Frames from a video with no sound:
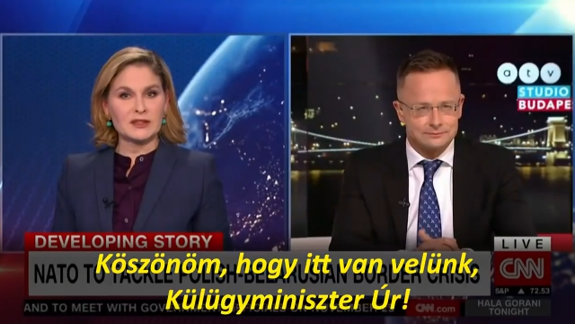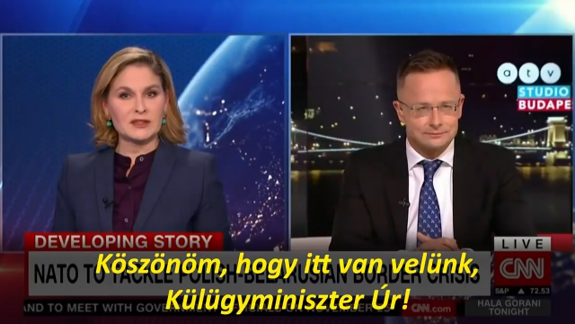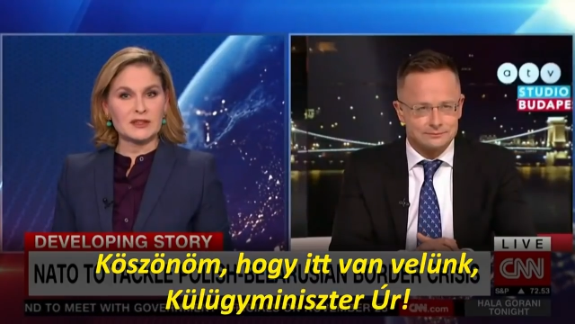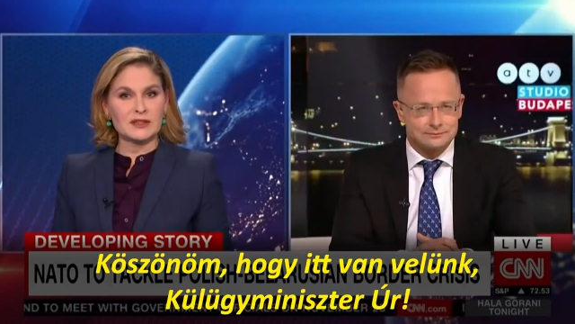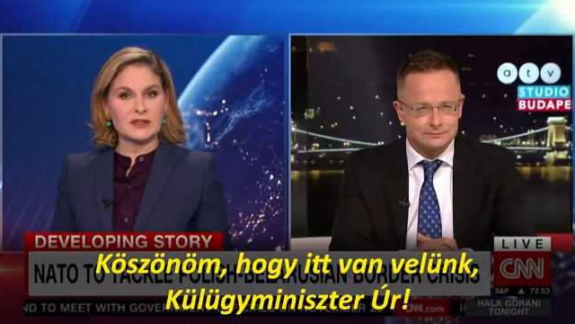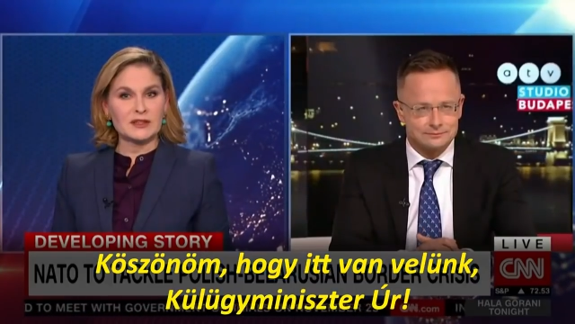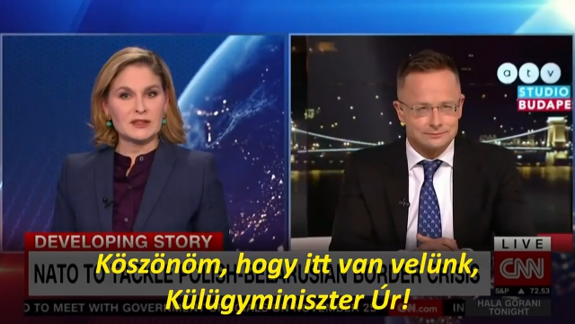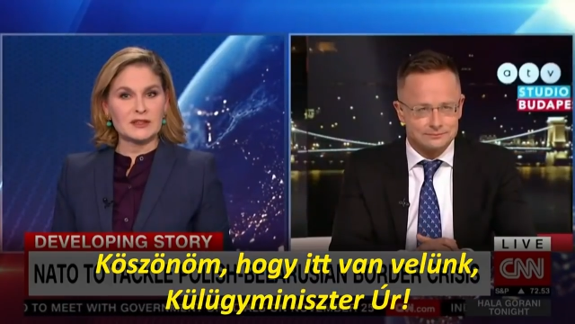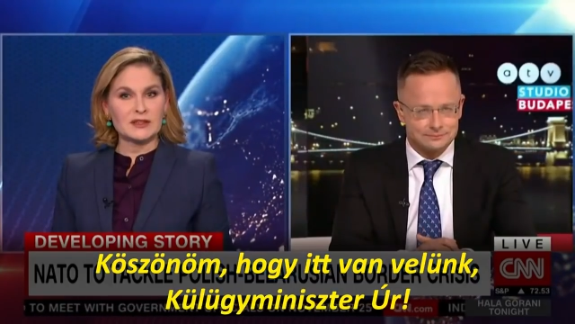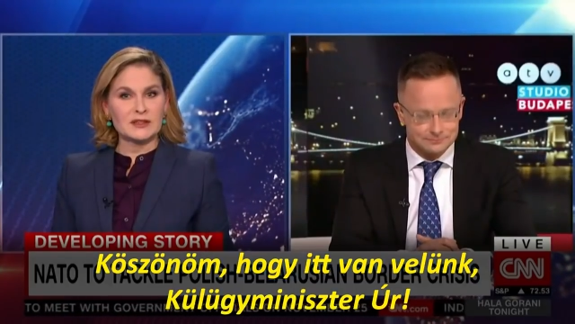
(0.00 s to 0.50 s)

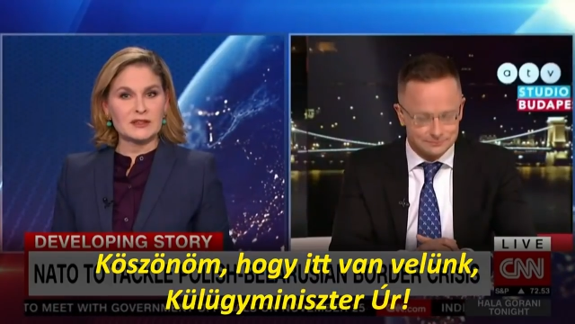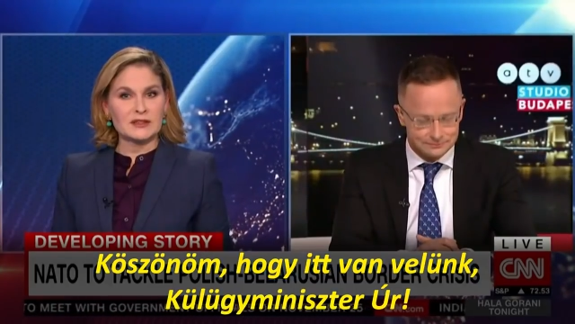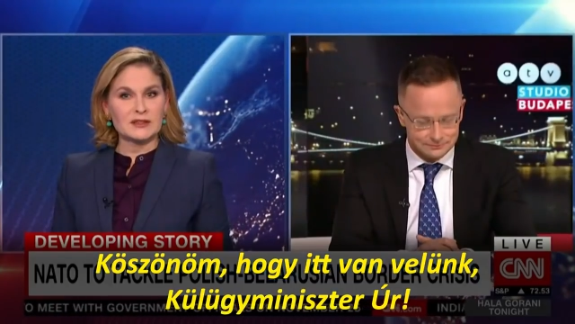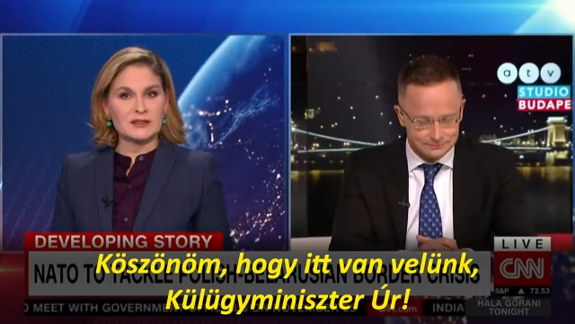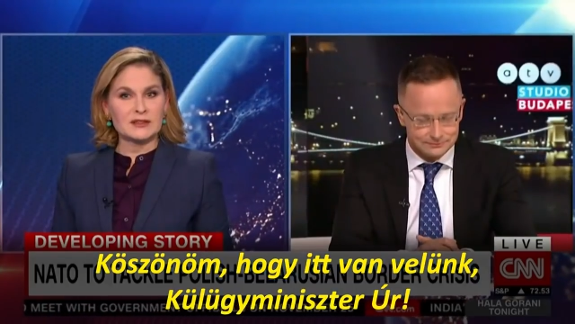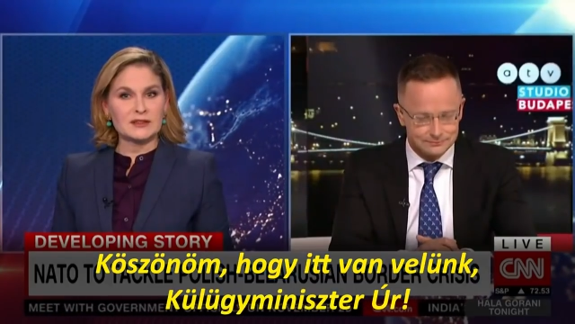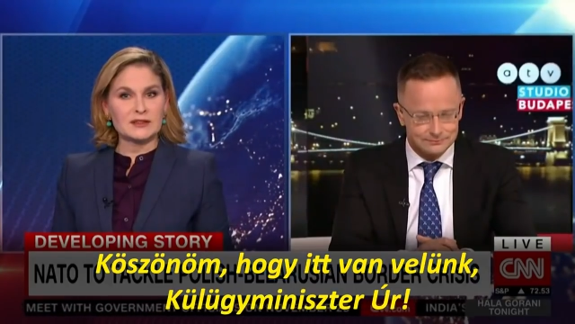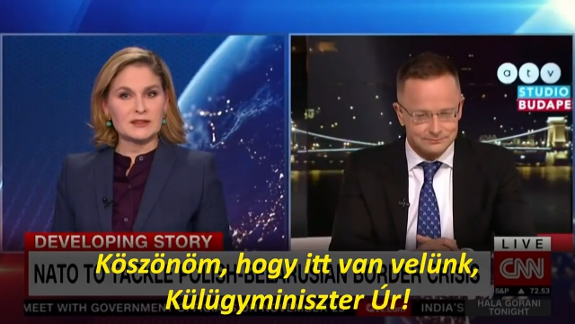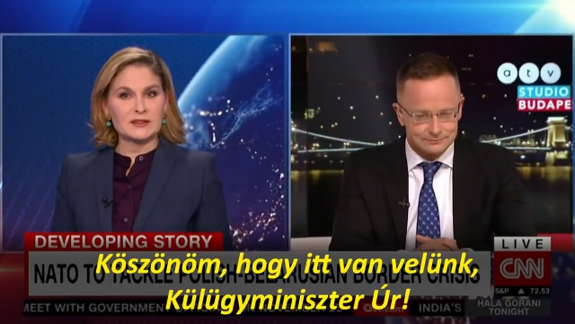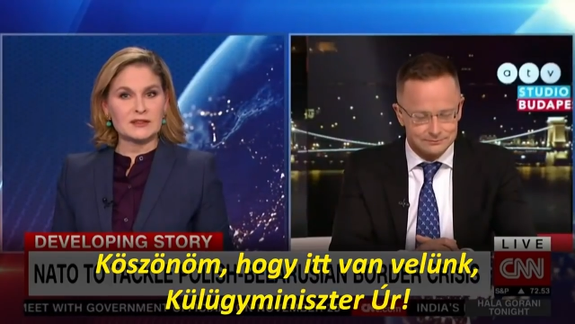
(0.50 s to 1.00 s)

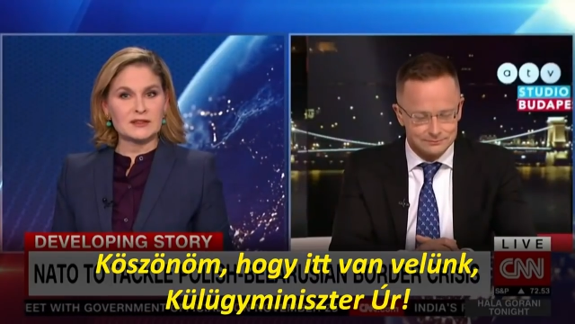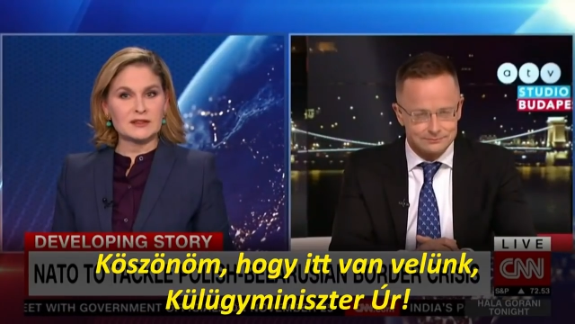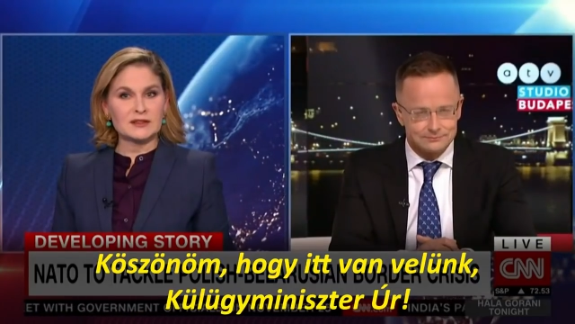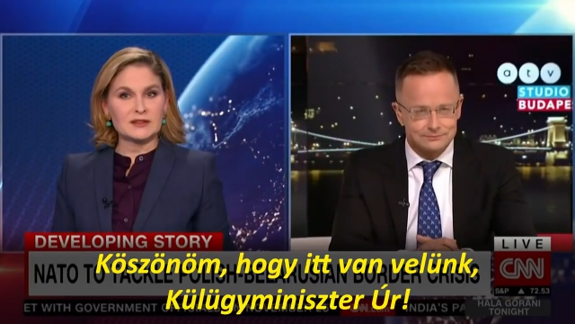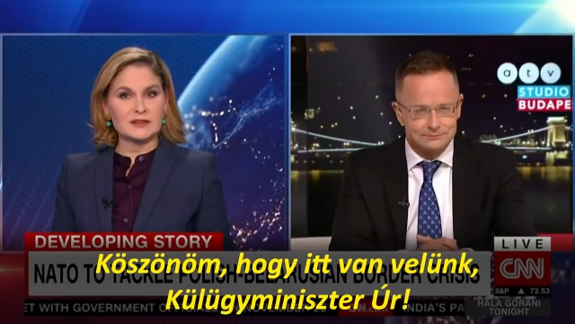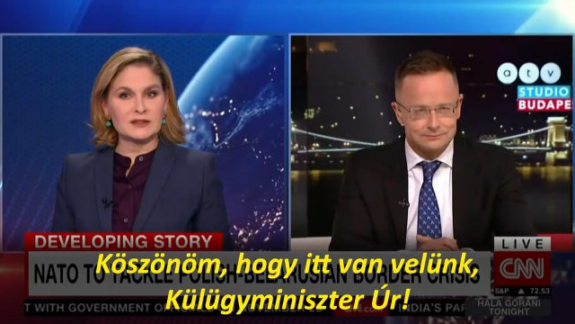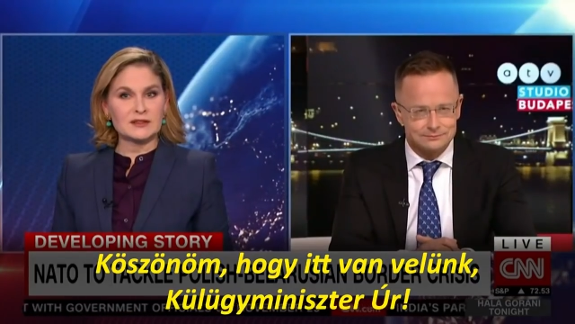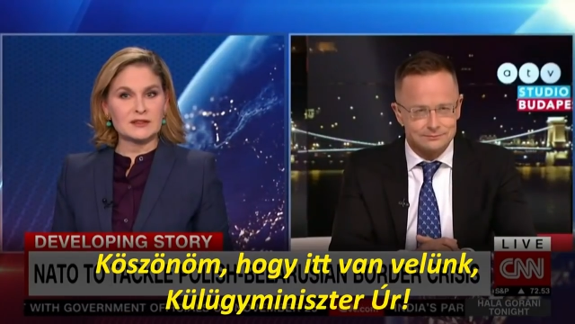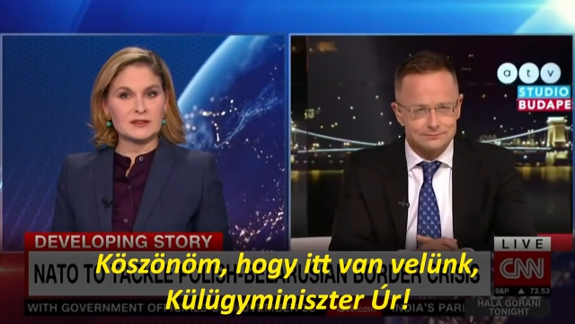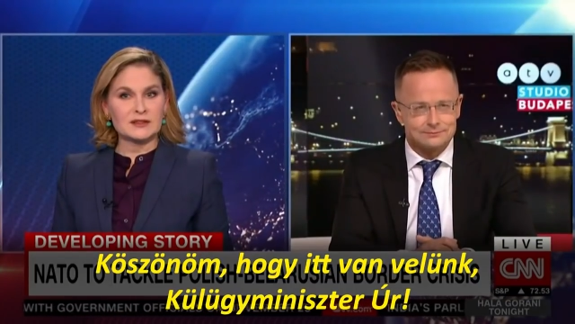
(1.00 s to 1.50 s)

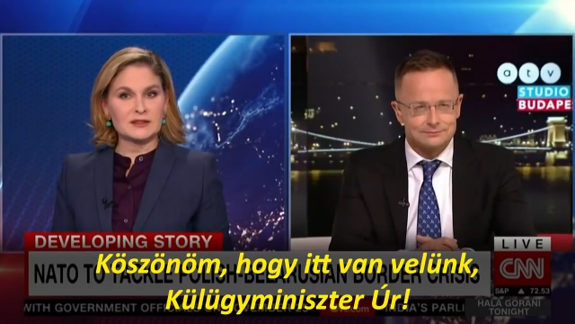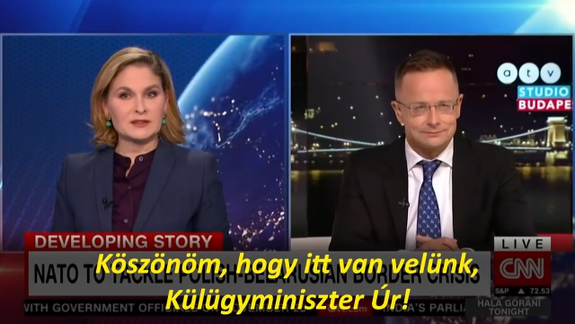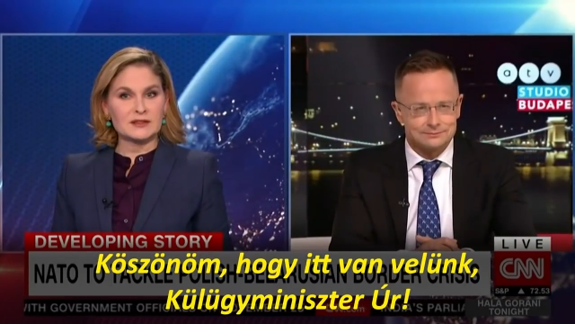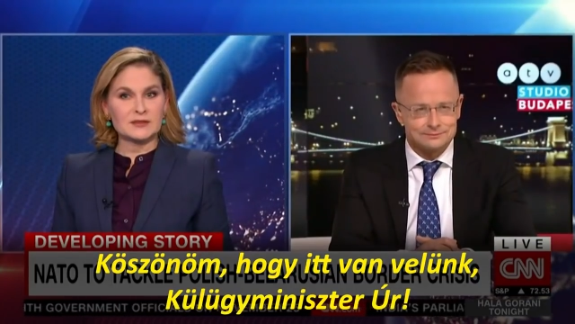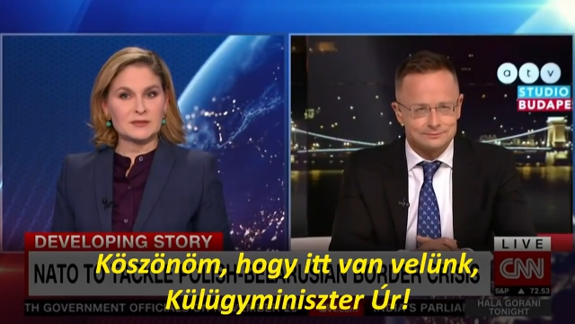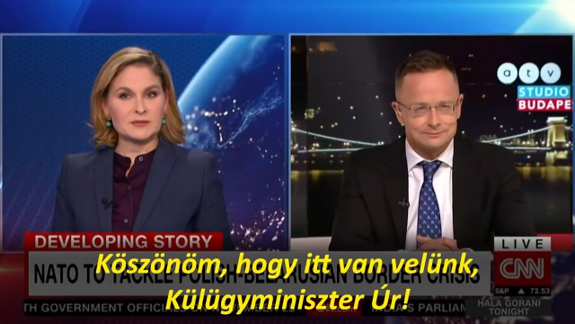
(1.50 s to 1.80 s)
[no speech]